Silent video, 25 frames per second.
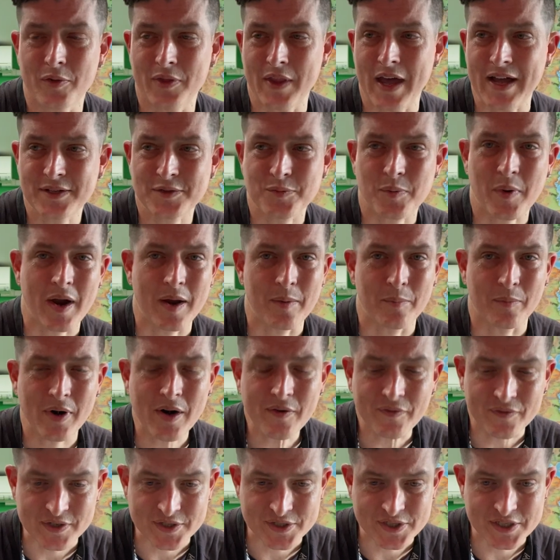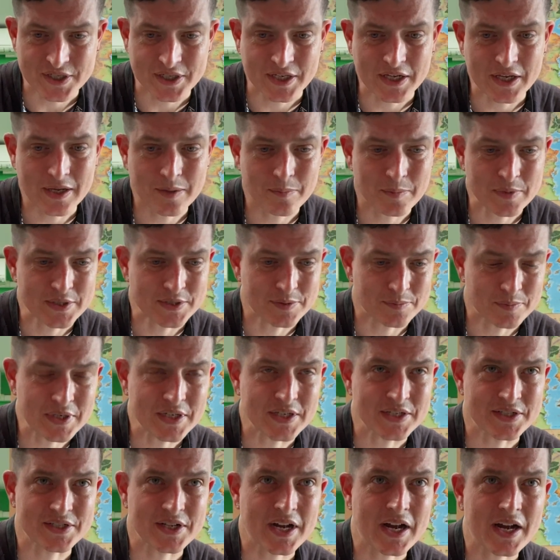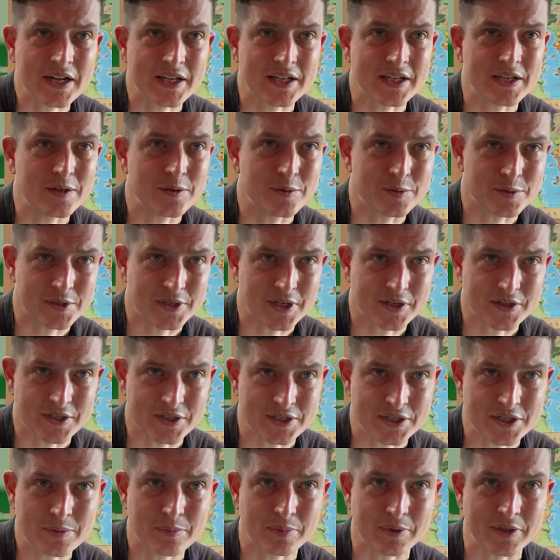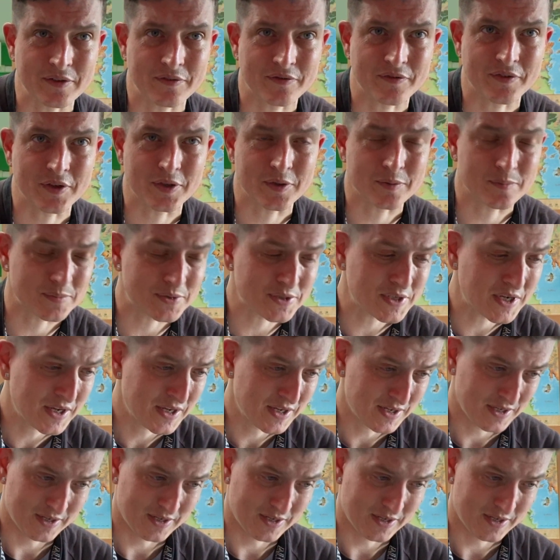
and that's why I'm referencing him, is Miyazaki, who's done the Ghibli films.